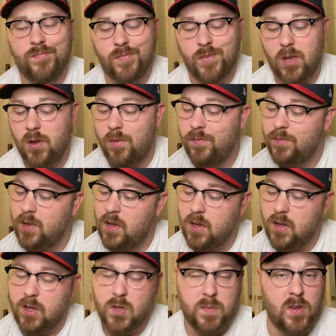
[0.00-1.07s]
So,
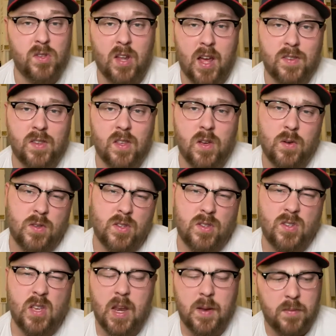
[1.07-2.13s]
smells nice though. It's
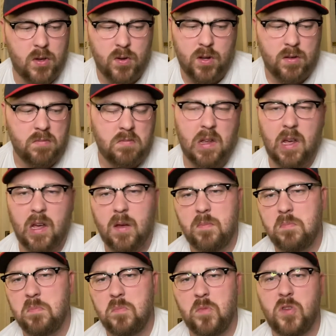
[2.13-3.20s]
just kind of muted,
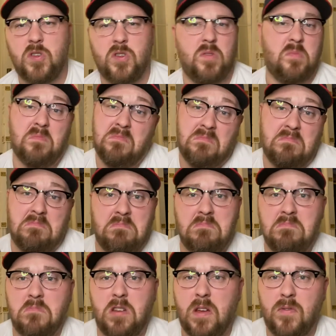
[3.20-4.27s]
which,
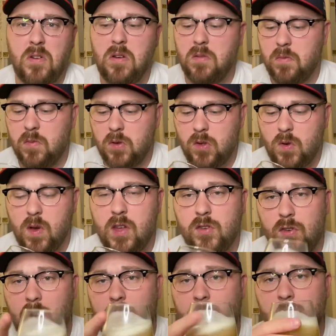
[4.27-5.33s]
whatever. Let's go ahead and
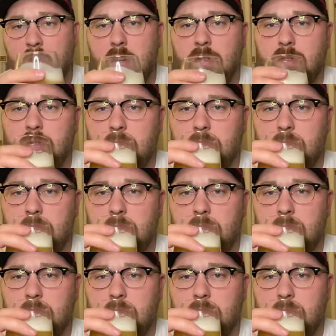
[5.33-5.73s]
try it. Cheers.